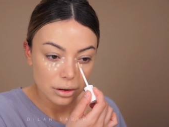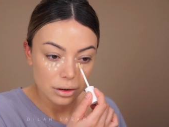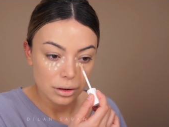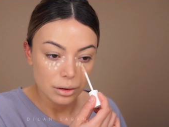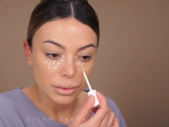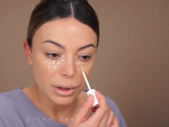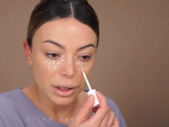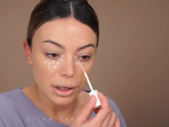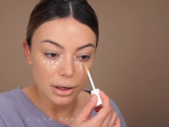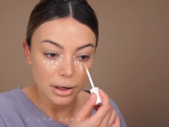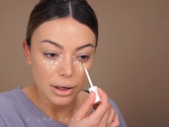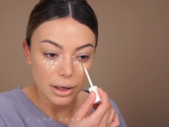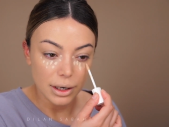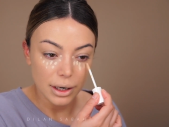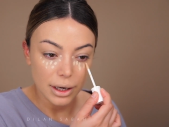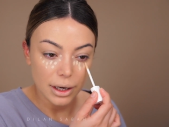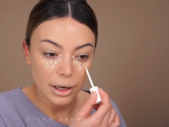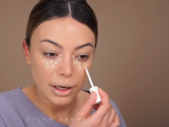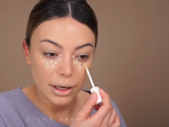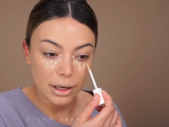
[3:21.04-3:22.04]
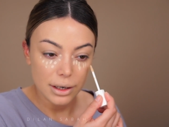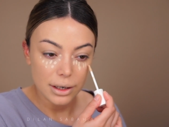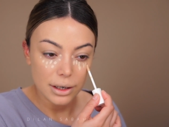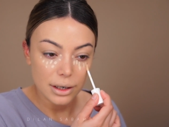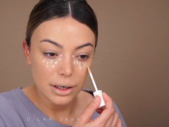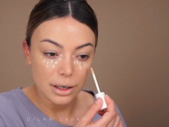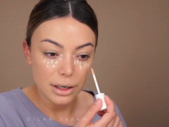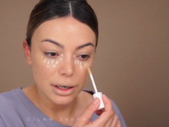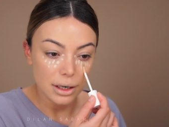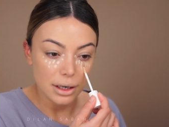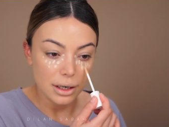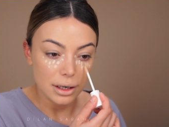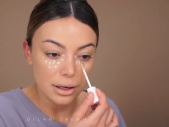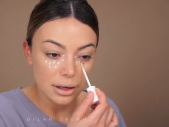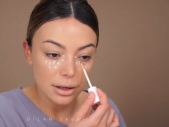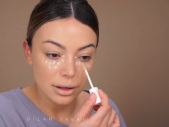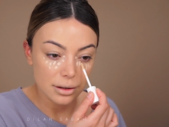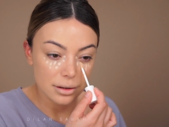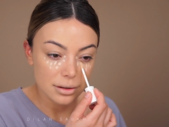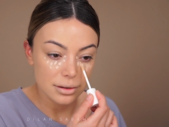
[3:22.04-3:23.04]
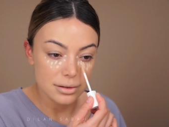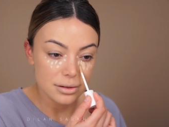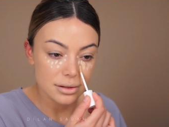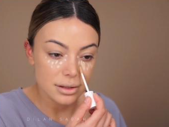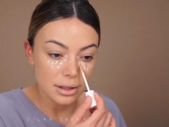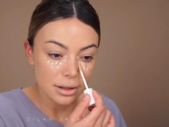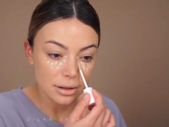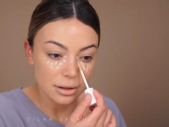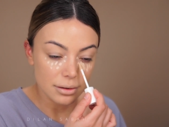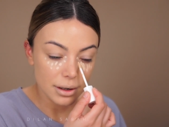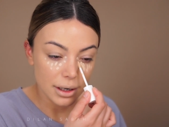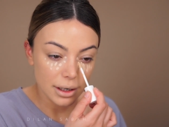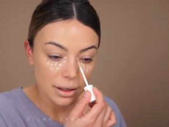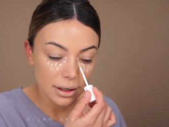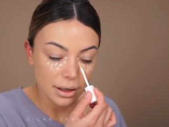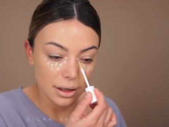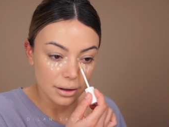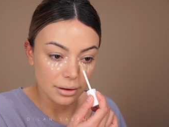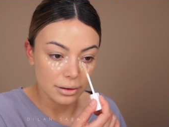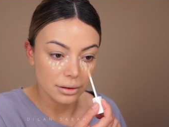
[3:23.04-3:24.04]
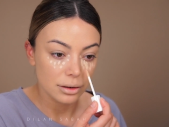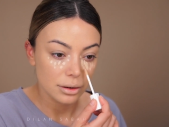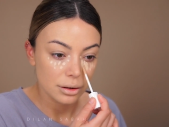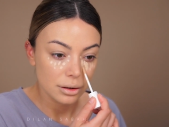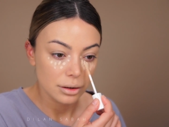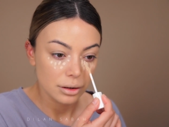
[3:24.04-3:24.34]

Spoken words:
Oh my god, I need concealer right now.